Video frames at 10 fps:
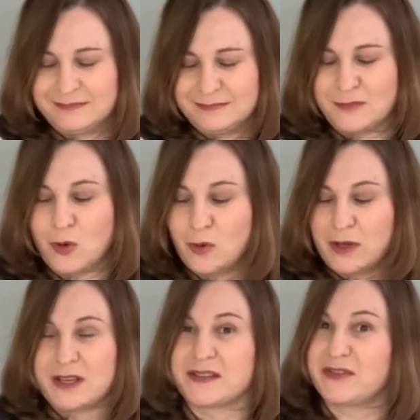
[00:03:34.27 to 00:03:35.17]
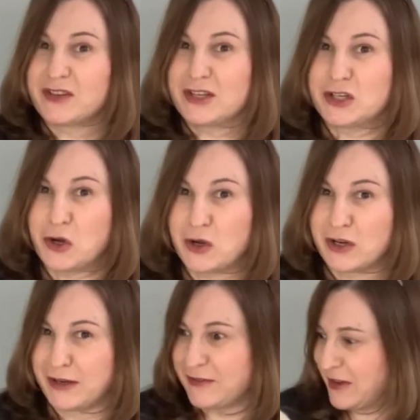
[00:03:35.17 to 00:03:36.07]
Oh, he's very
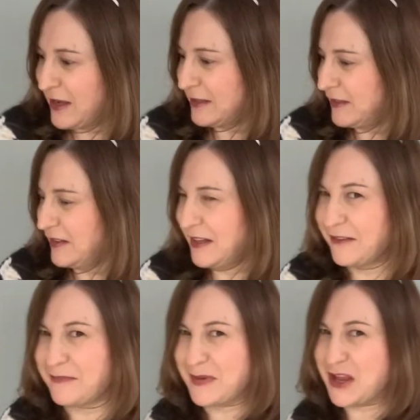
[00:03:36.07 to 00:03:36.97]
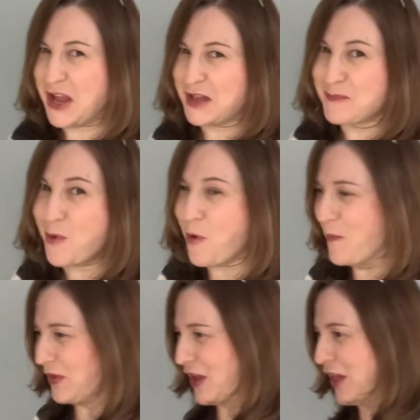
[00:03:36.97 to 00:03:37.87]
talkative cat. Give me a
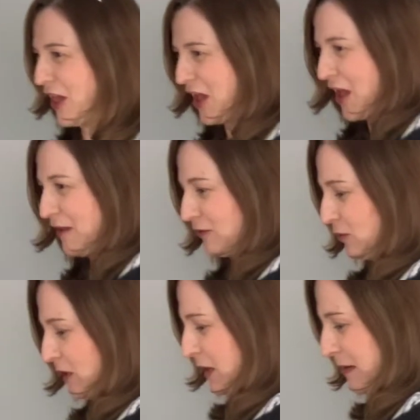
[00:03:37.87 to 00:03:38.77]
moment. I have to let him